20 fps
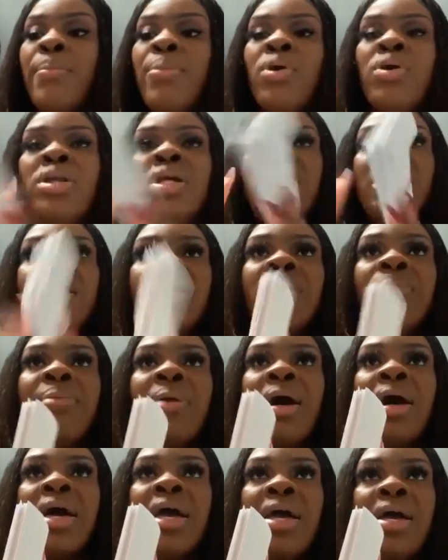Put it in the
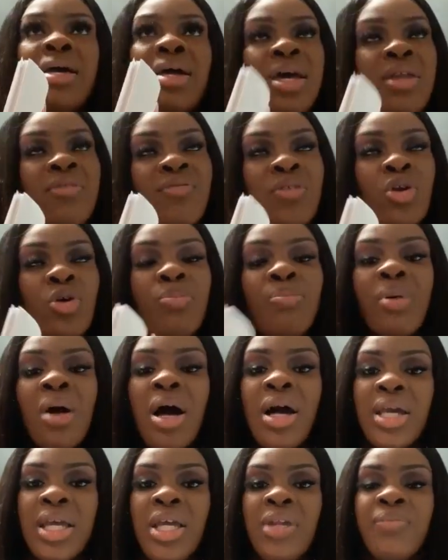po envelope
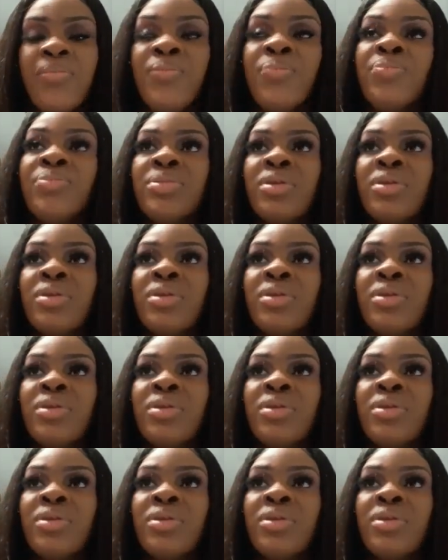pocket.